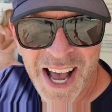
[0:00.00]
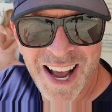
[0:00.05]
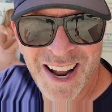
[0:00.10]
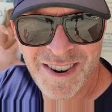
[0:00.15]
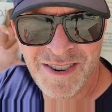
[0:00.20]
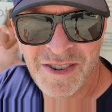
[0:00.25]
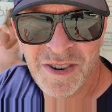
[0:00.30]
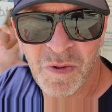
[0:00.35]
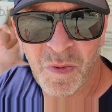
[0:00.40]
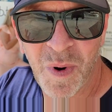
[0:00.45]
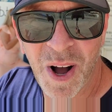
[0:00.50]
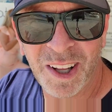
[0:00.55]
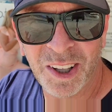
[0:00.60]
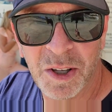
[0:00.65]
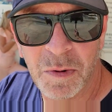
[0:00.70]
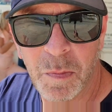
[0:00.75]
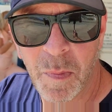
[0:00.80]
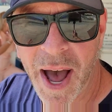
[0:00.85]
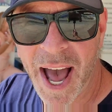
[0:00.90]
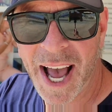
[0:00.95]
and
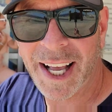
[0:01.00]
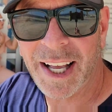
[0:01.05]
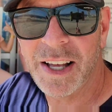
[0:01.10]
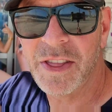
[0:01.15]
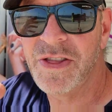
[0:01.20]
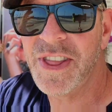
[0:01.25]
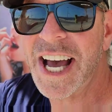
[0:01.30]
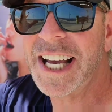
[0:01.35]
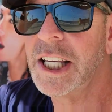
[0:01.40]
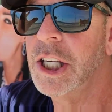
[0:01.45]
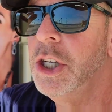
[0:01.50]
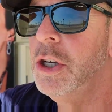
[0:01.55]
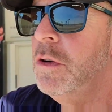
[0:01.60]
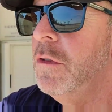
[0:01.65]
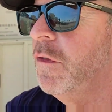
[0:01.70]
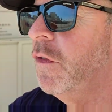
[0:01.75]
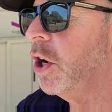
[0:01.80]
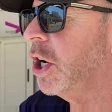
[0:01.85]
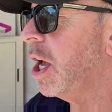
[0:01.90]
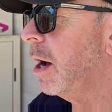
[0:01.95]
welcome back, and thank you
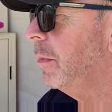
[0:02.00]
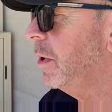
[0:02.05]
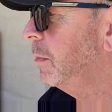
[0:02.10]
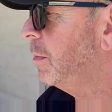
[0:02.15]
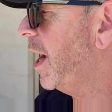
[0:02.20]
for coming